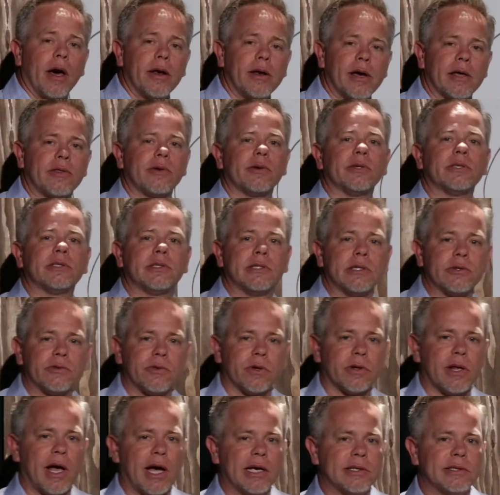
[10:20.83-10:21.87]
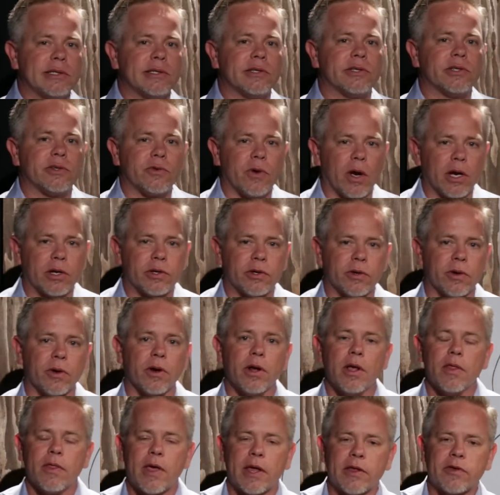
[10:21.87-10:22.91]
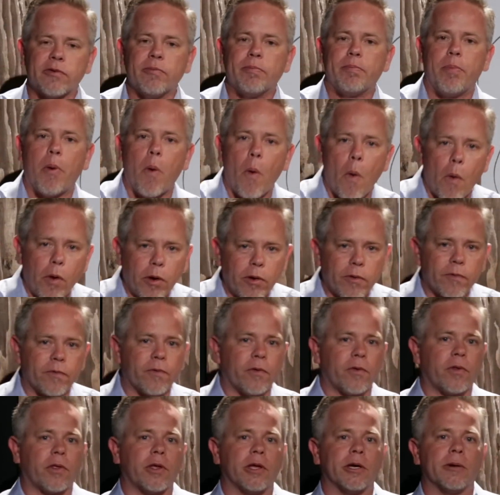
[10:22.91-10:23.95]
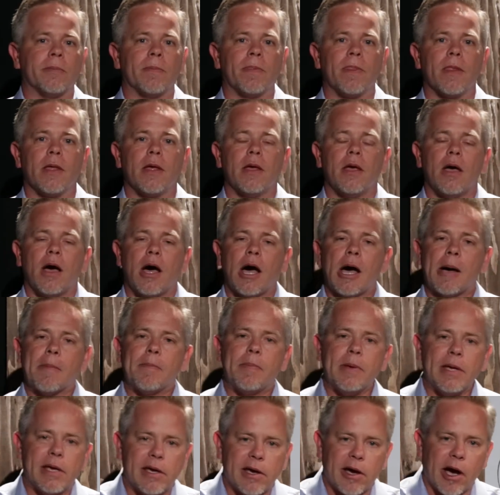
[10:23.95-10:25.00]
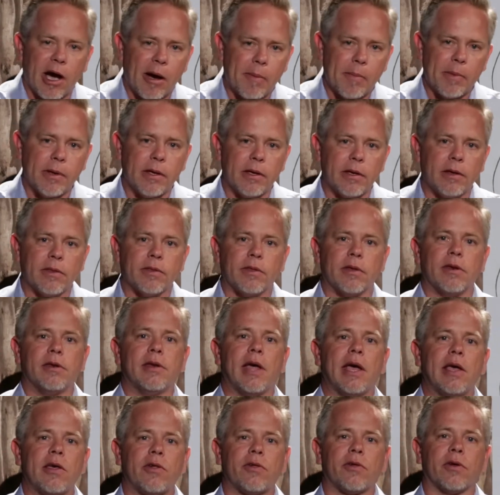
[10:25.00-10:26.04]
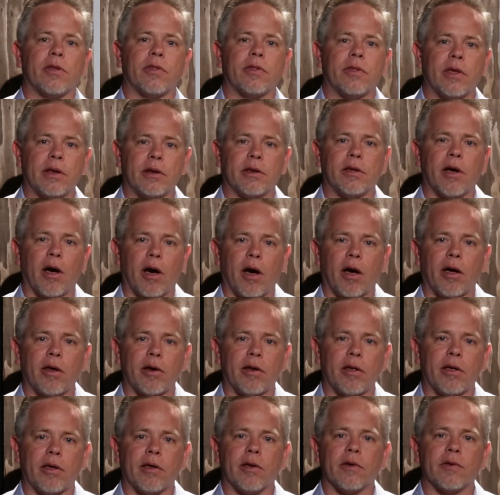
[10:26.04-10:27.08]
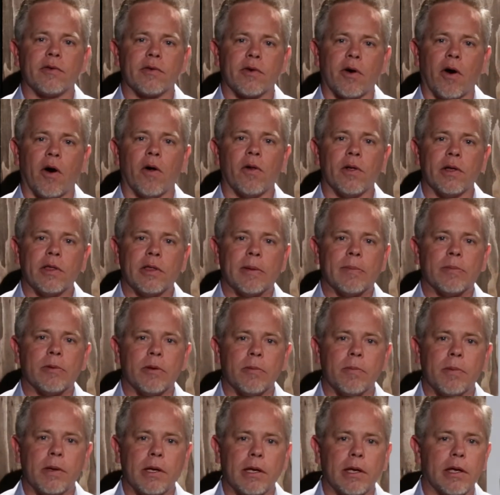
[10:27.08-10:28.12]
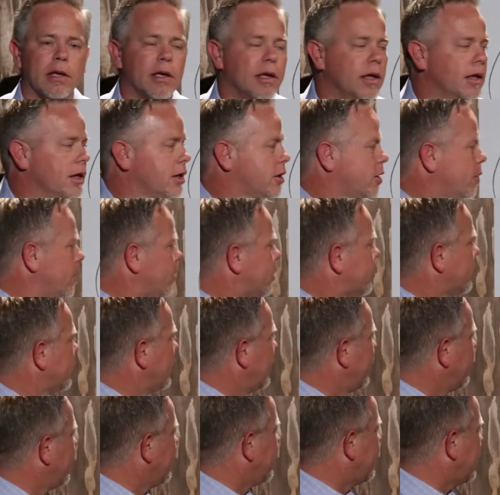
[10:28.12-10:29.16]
another centralizing structure that is important for them becoming the nation that God is calling them to be. So it's in the